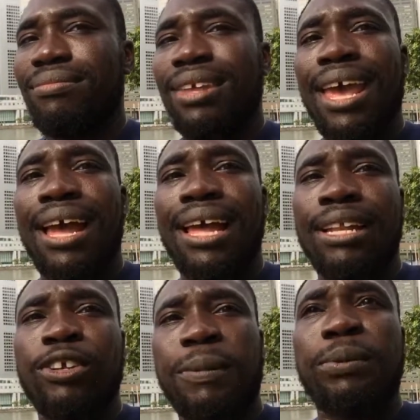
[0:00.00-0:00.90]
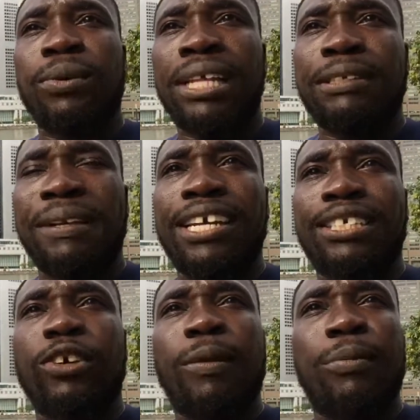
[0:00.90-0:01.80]
and those people, it's because
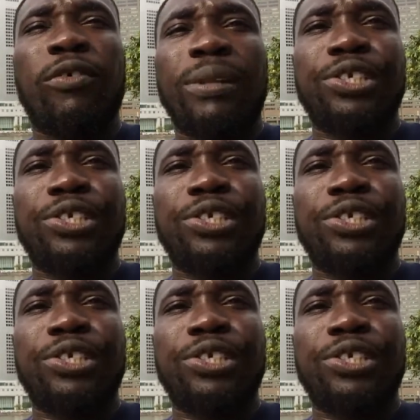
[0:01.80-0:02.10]
those people have been